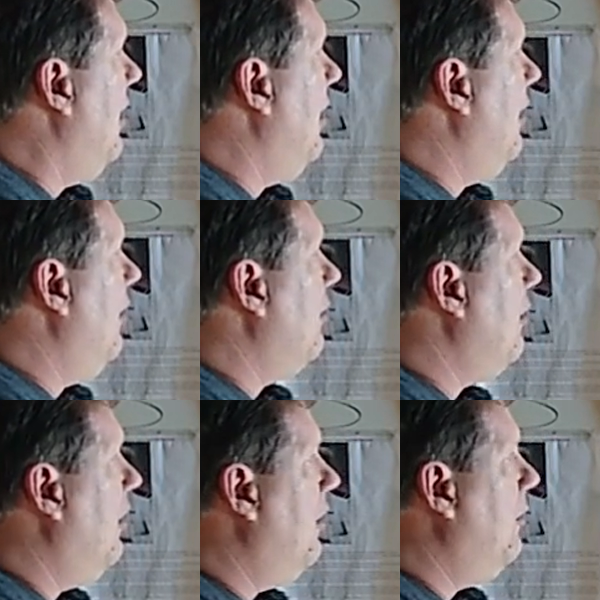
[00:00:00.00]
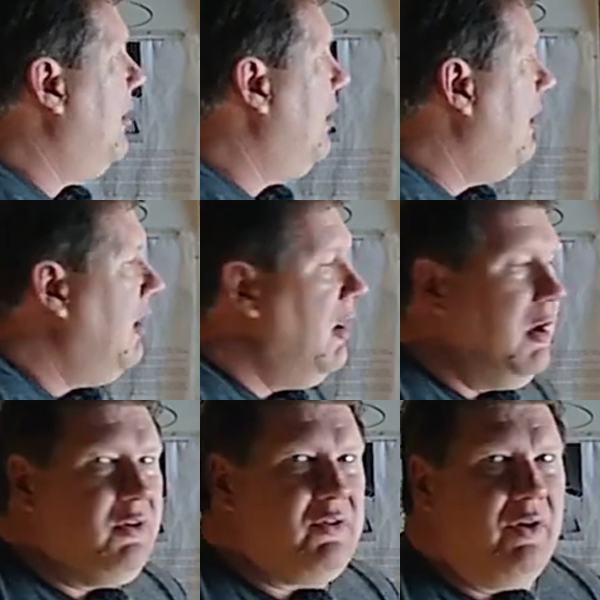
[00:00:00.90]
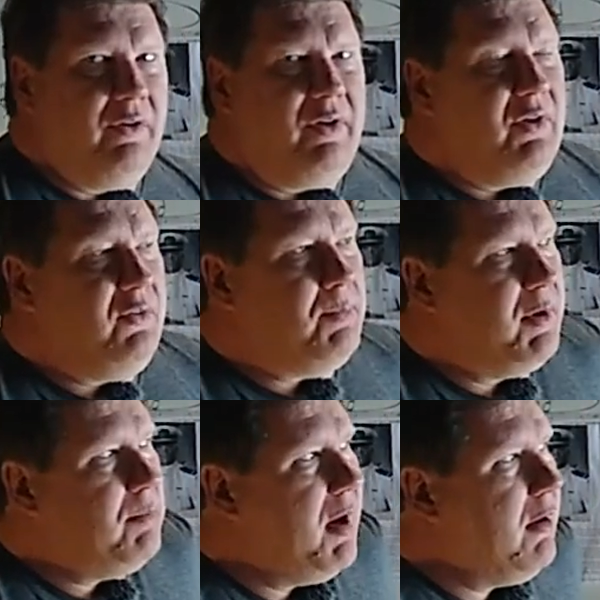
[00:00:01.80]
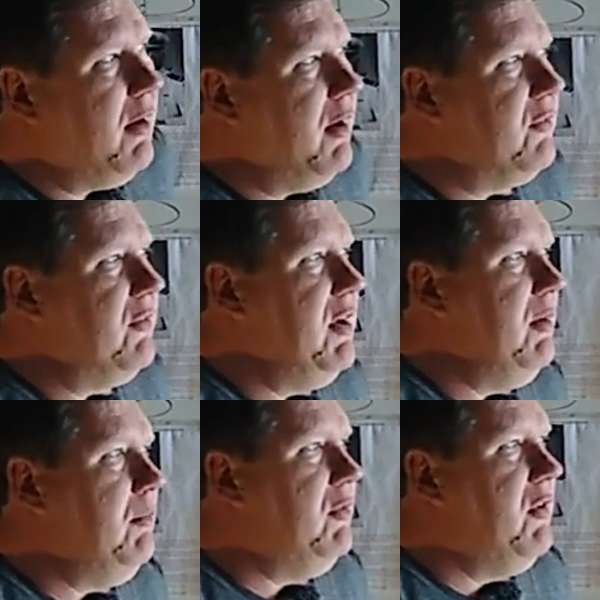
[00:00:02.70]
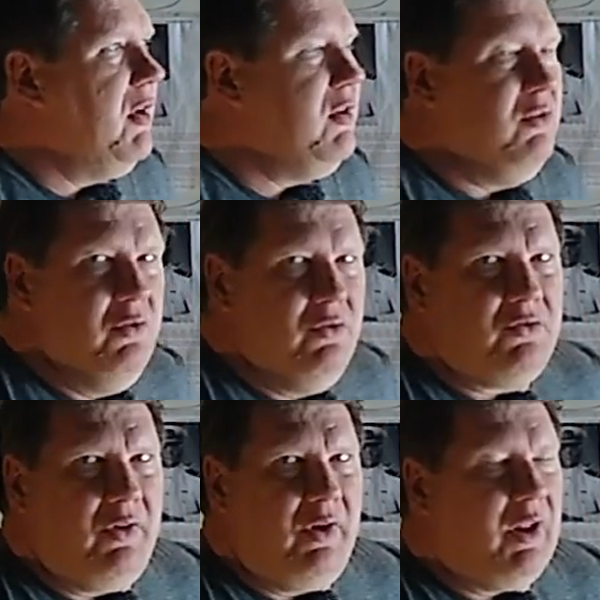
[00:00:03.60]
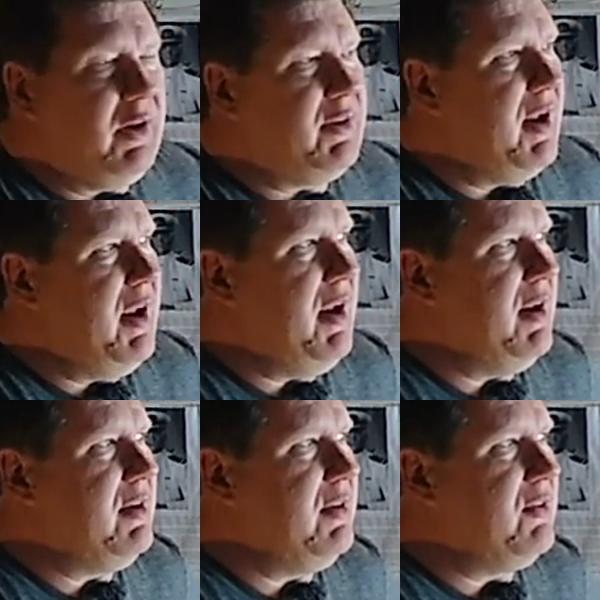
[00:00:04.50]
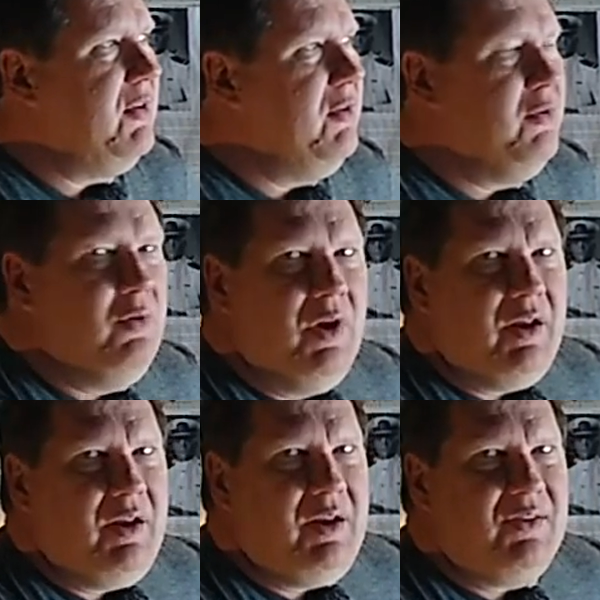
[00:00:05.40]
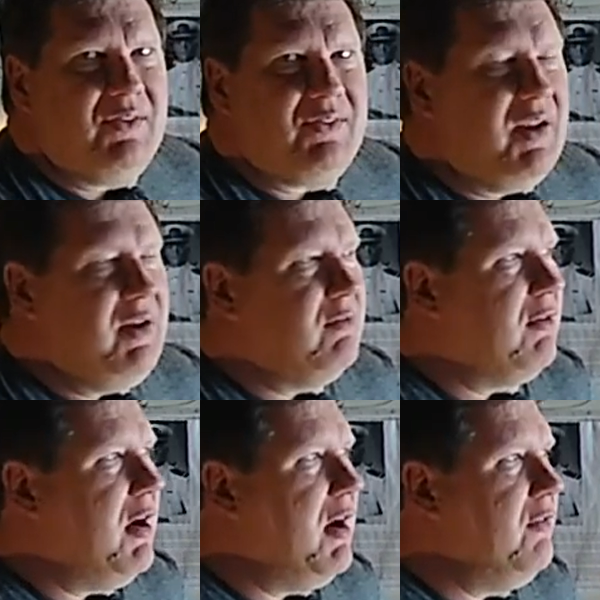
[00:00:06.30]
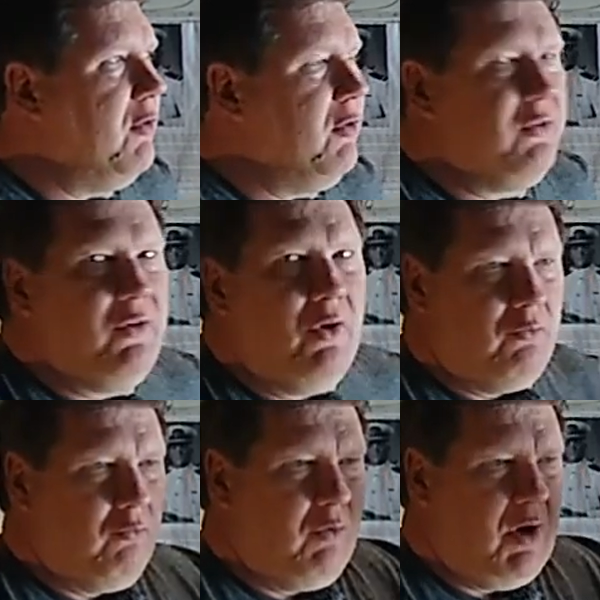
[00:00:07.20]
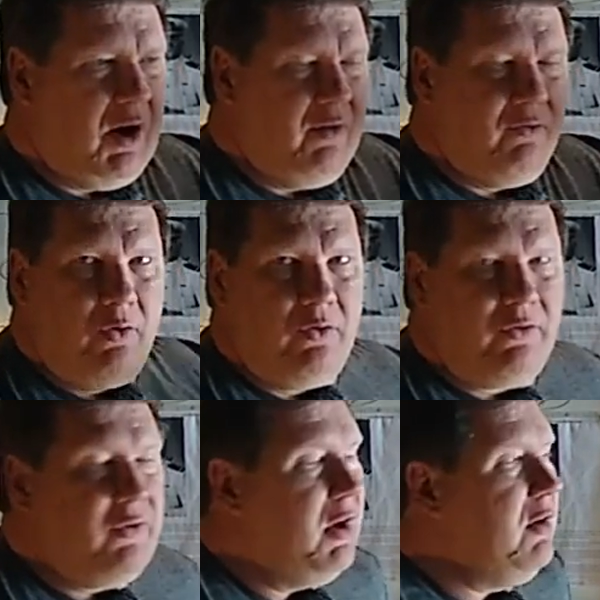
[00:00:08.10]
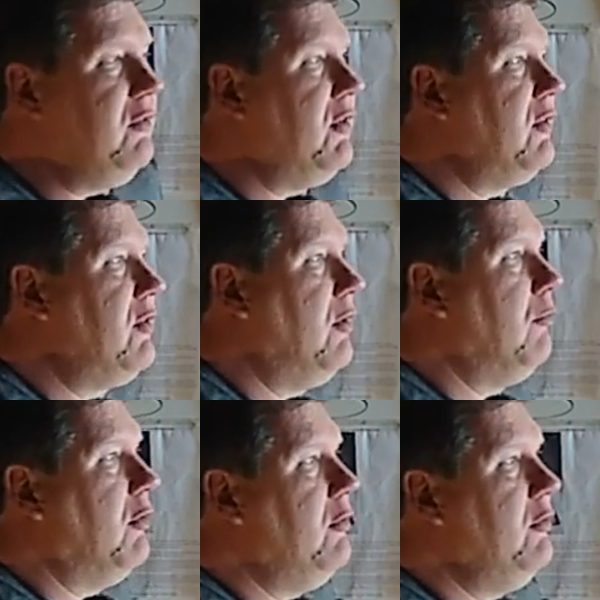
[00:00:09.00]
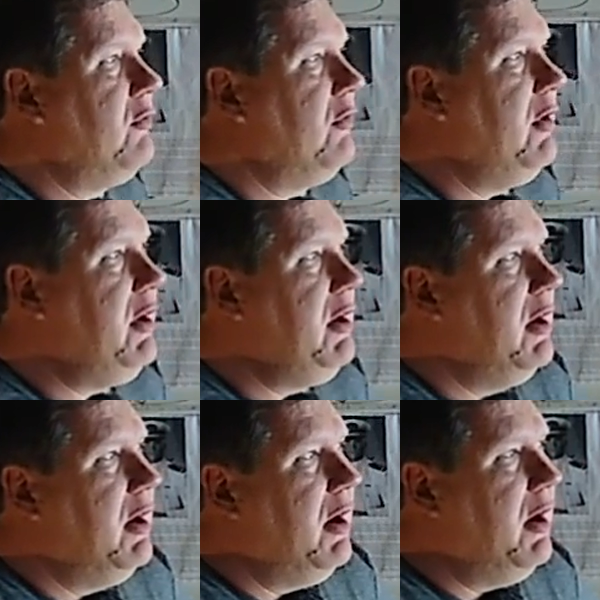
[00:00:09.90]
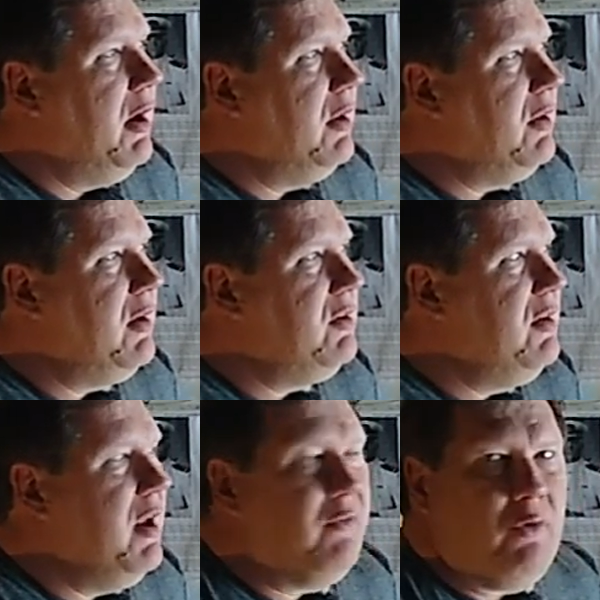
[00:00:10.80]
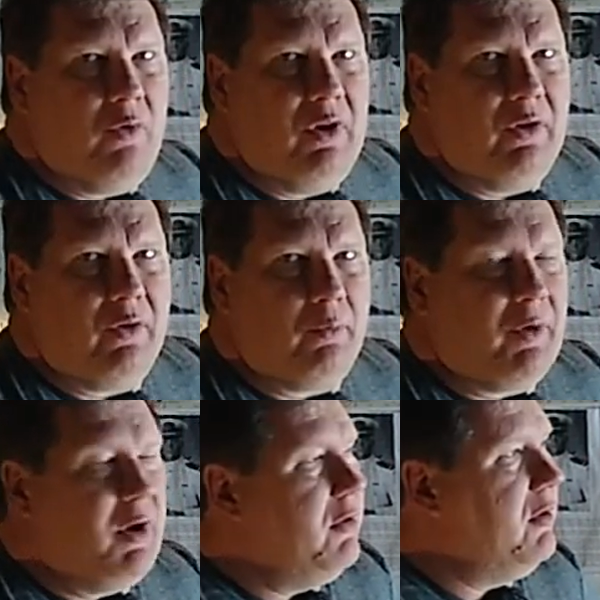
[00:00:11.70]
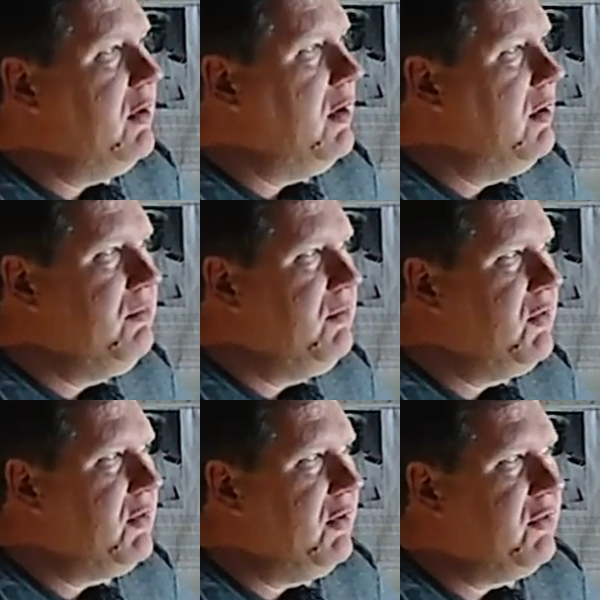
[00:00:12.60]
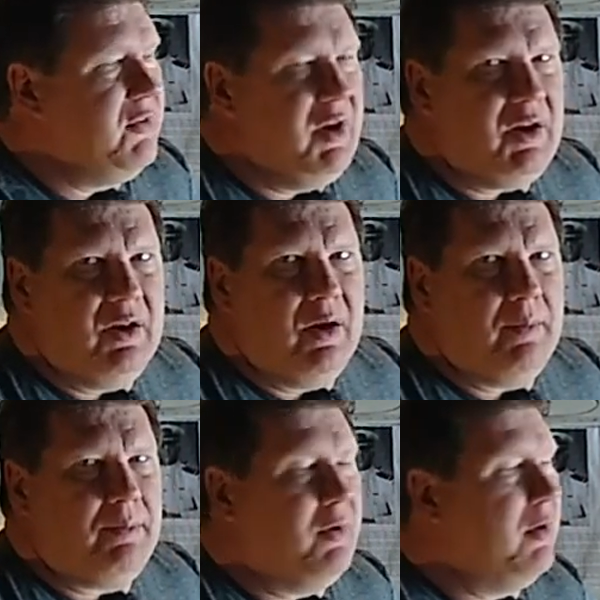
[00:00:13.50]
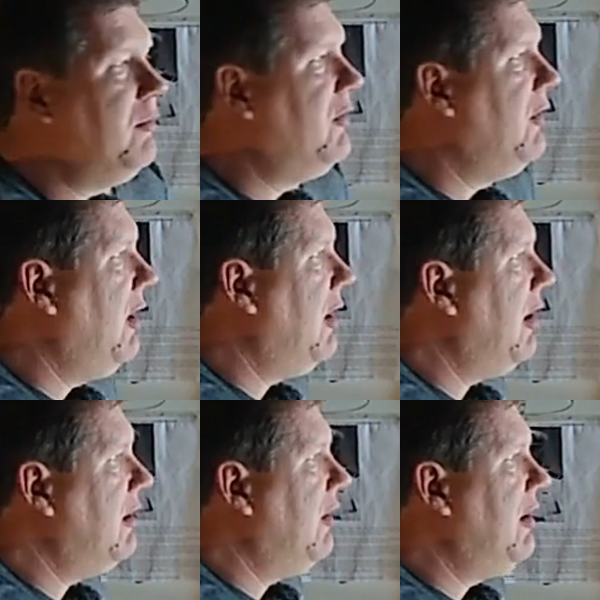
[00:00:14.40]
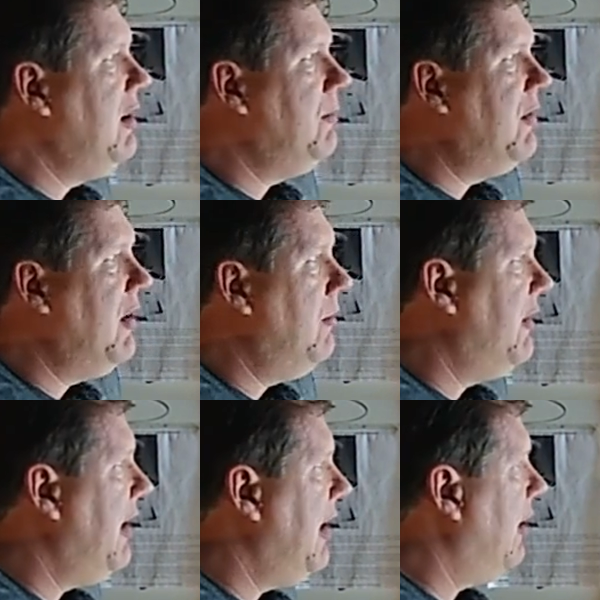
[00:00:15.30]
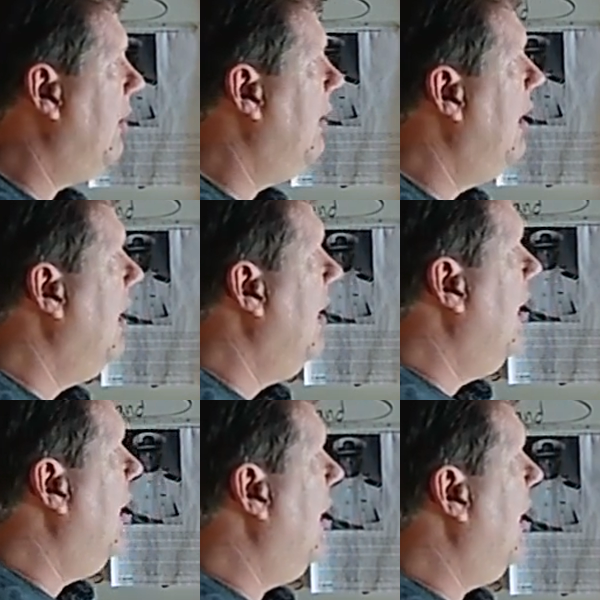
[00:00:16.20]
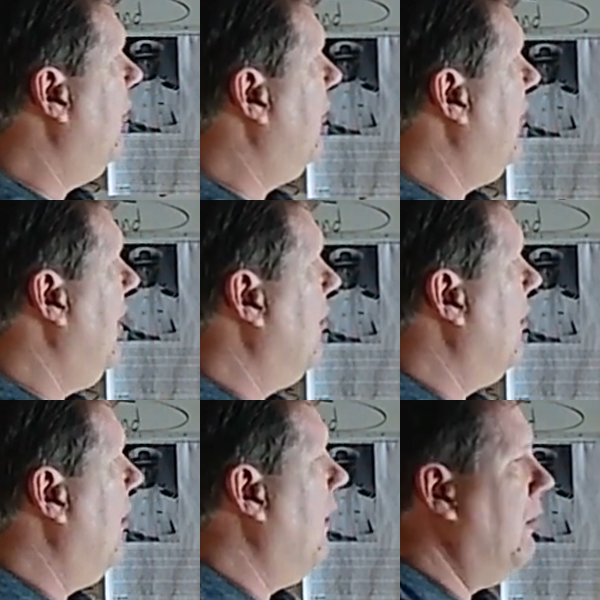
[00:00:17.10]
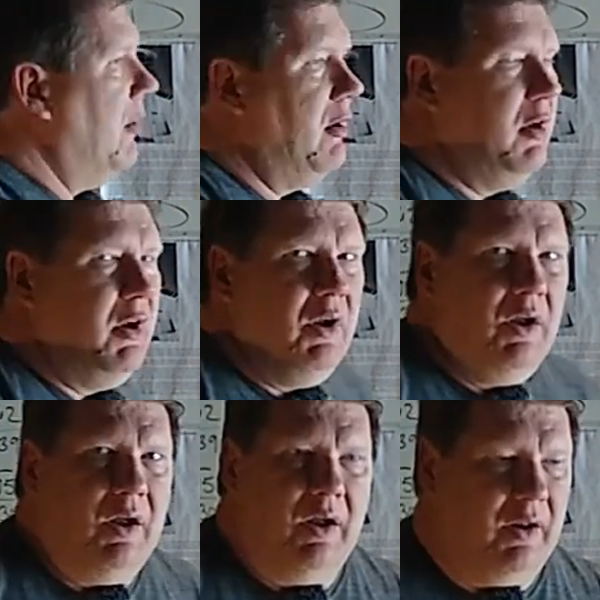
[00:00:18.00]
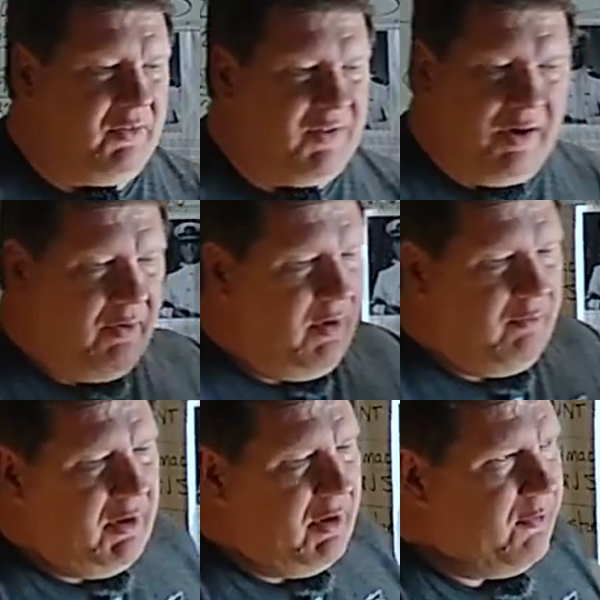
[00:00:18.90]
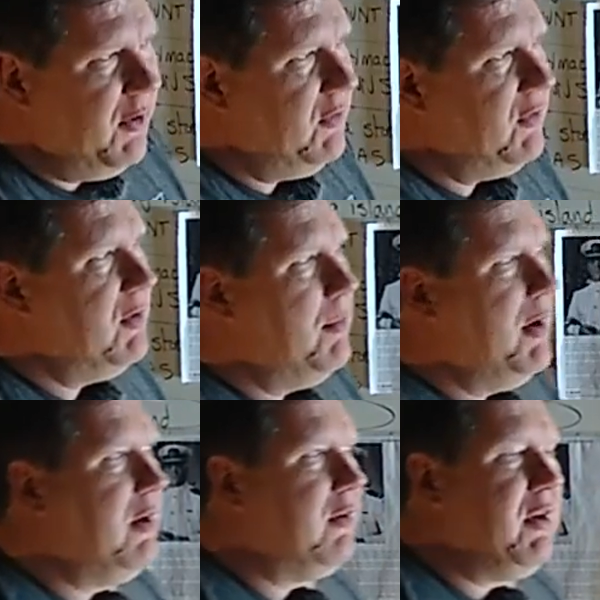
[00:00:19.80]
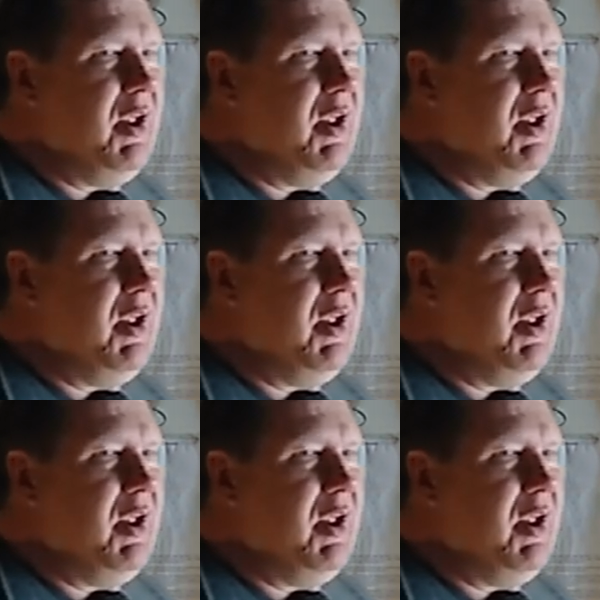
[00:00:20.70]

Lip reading: Oklahoma. Generally, these big powerhouse teams usually like to hand it to in-state rivals. Rivals, I use that term loosely. They never want little brother to start sneaking up on them, so they like to keep them down. We'll say Oklahoma. Generally, when they're facing tomato